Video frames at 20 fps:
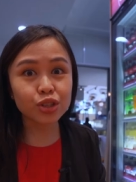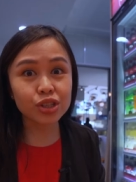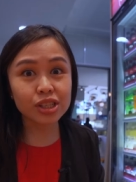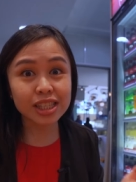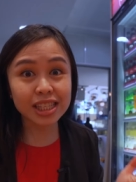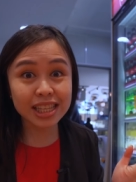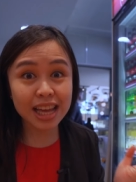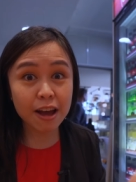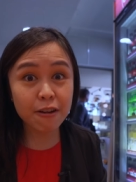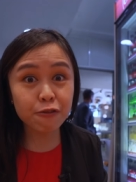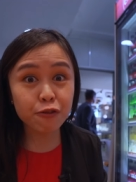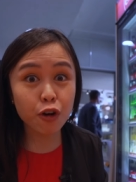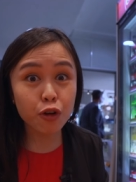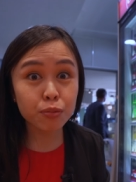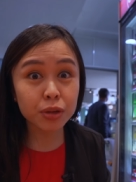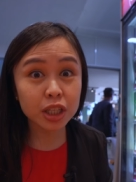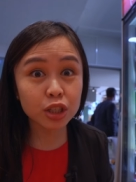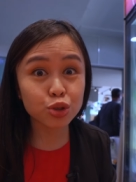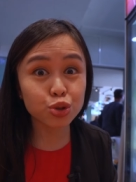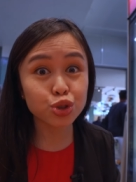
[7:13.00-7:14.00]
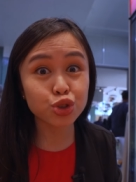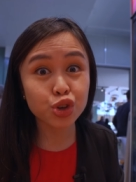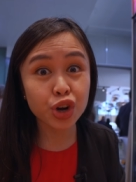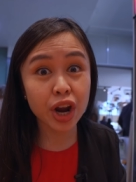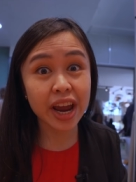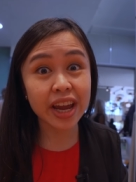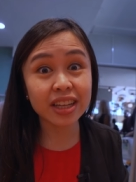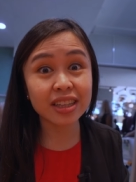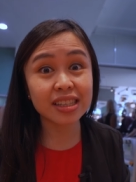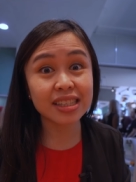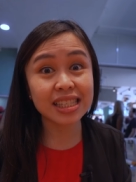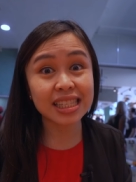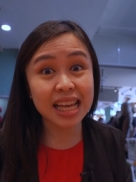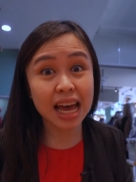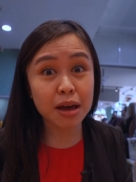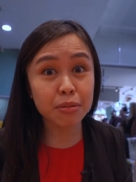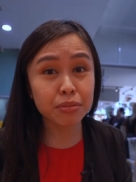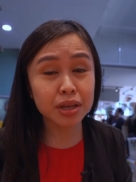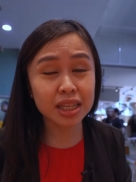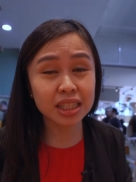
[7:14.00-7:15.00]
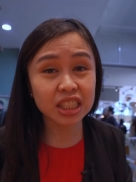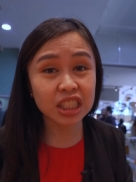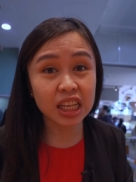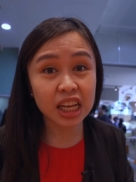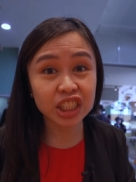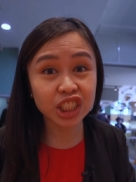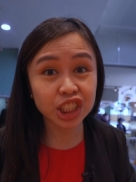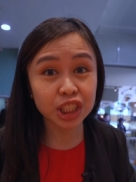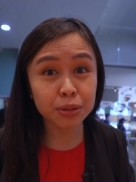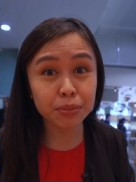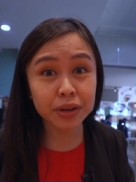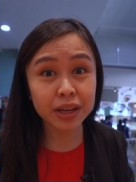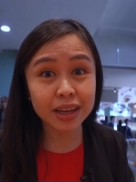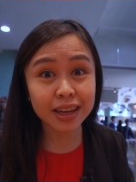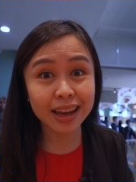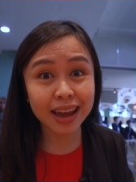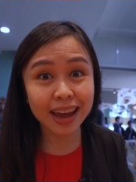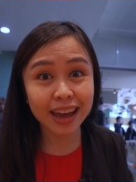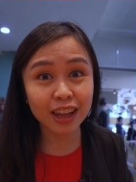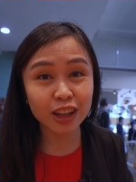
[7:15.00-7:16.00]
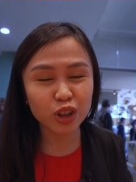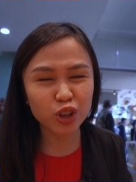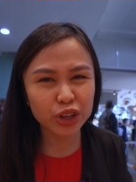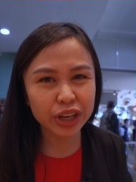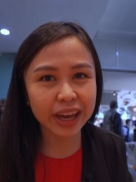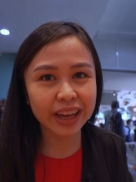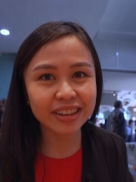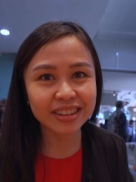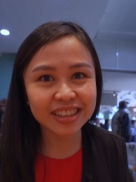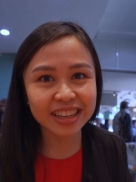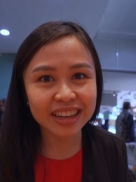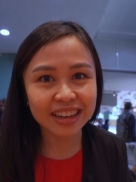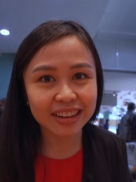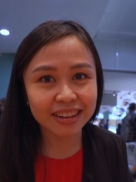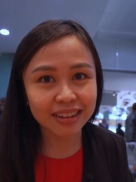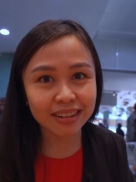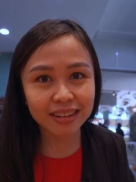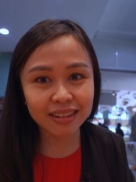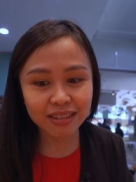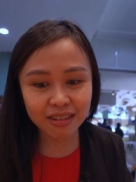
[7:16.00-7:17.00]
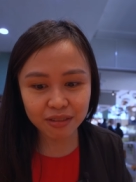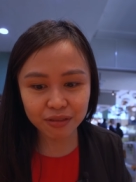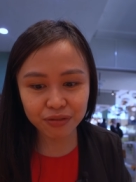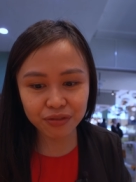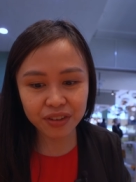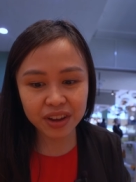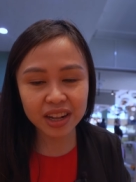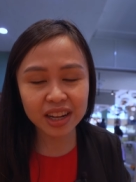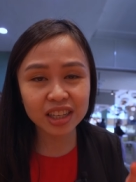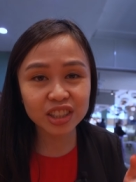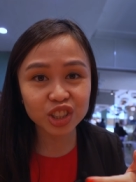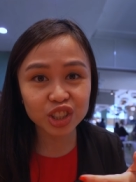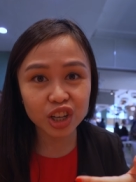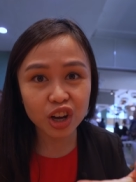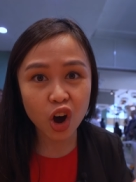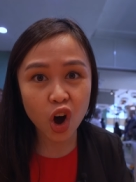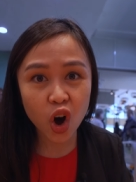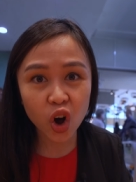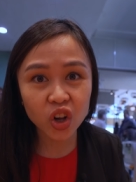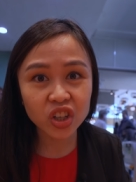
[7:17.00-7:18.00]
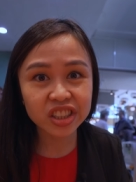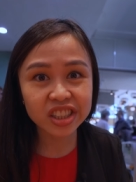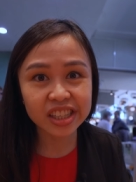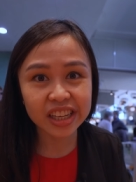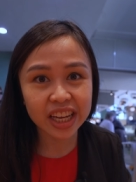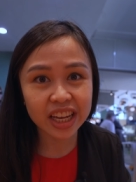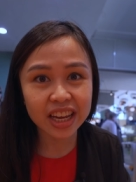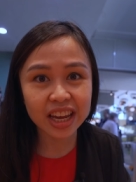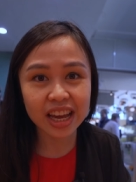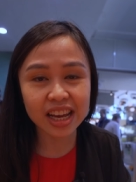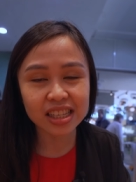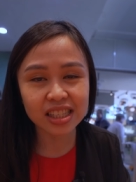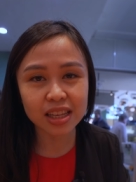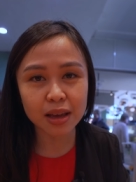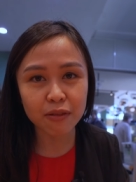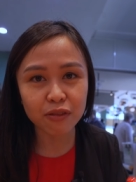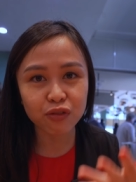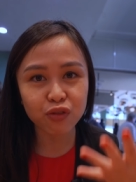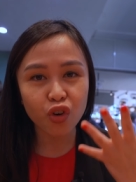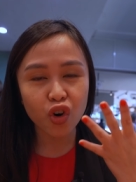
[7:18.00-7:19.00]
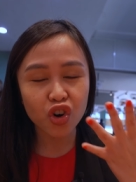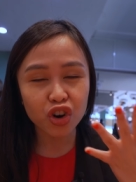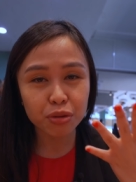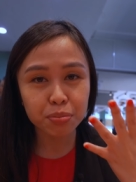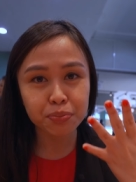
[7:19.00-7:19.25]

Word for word: So it's time for me to try the salmon sashimi and look at Nick. Finish the whole thing except four